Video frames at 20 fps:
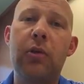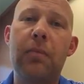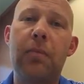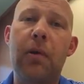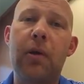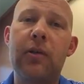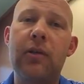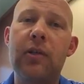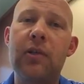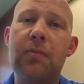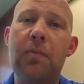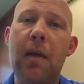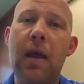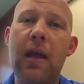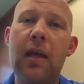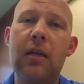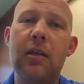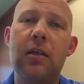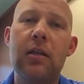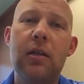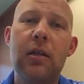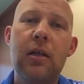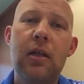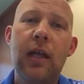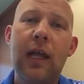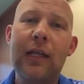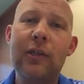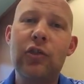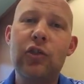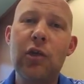to participate
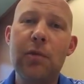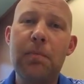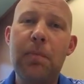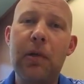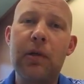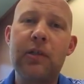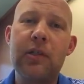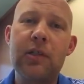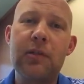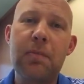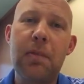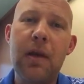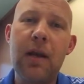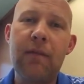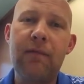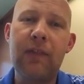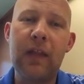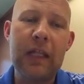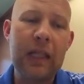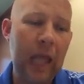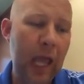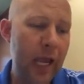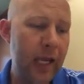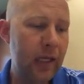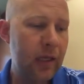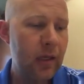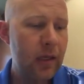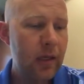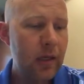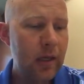and should participate if they
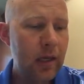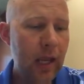like,